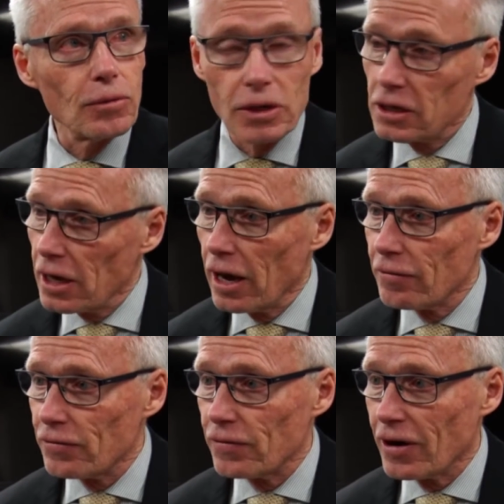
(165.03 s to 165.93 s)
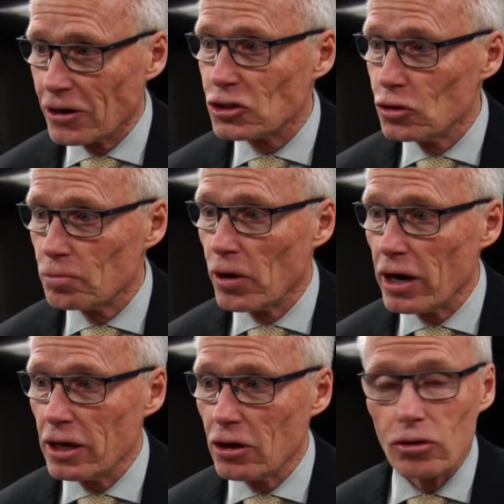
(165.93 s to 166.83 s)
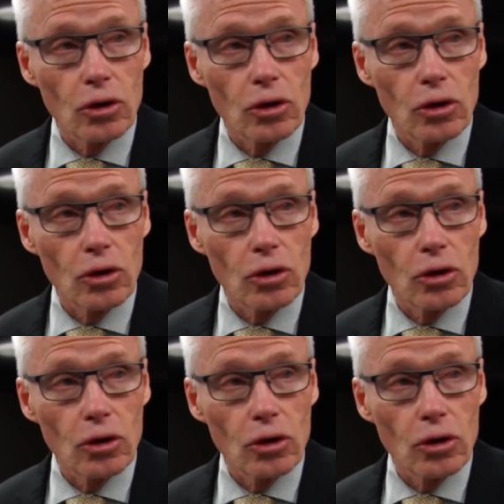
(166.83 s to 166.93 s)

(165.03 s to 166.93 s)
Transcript: we didn't have our student body here.